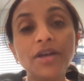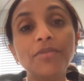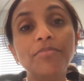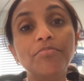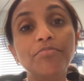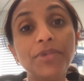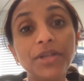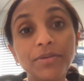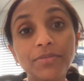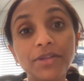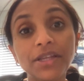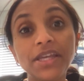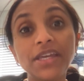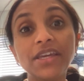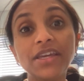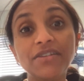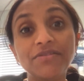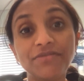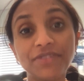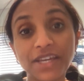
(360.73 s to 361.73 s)
minimally
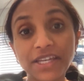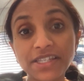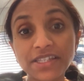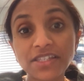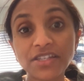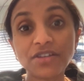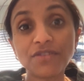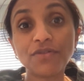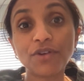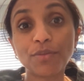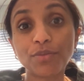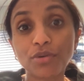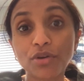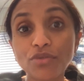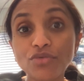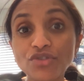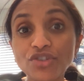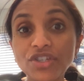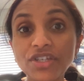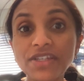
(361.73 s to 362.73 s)
invasive
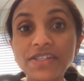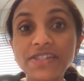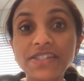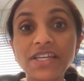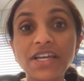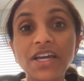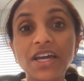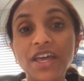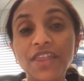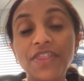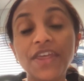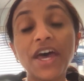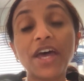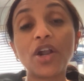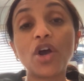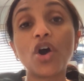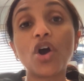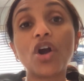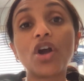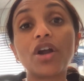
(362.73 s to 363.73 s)
approaches that
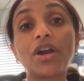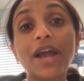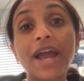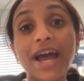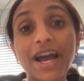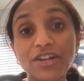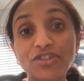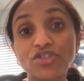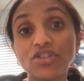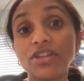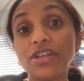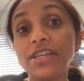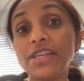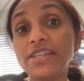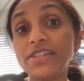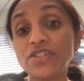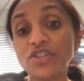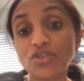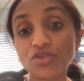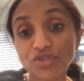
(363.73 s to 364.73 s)
are actually
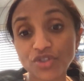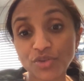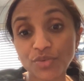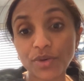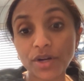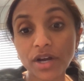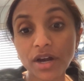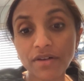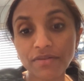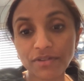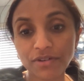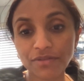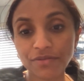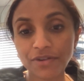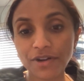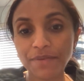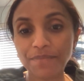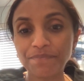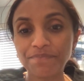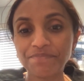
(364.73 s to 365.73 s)
easier to recover
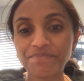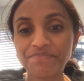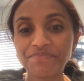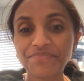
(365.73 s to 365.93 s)
from.